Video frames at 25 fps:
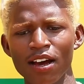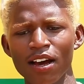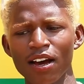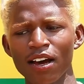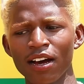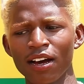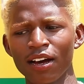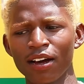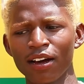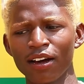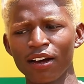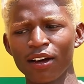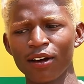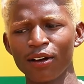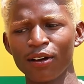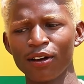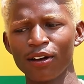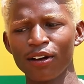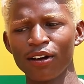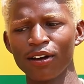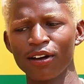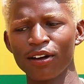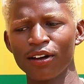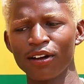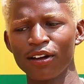Uh,
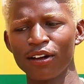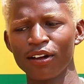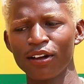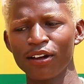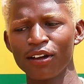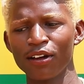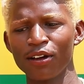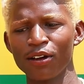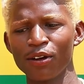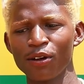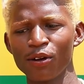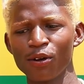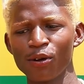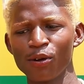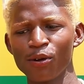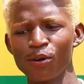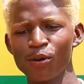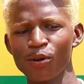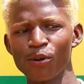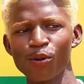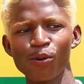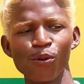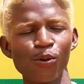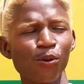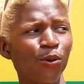
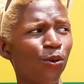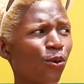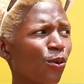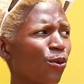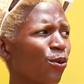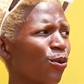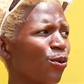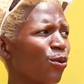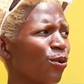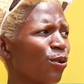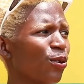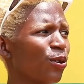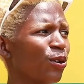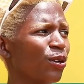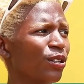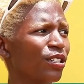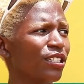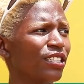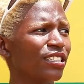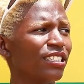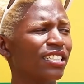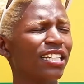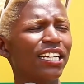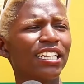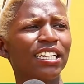who
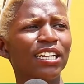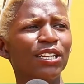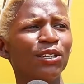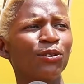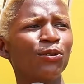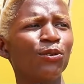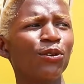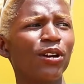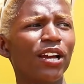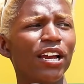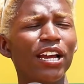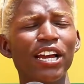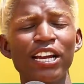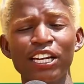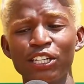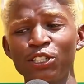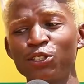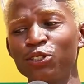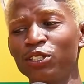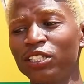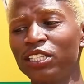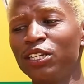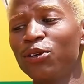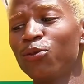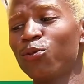didn't
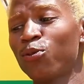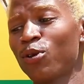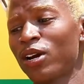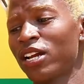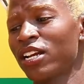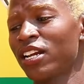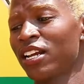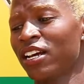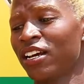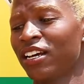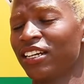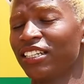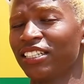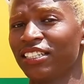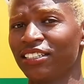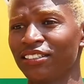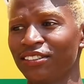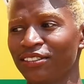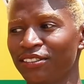actually wanna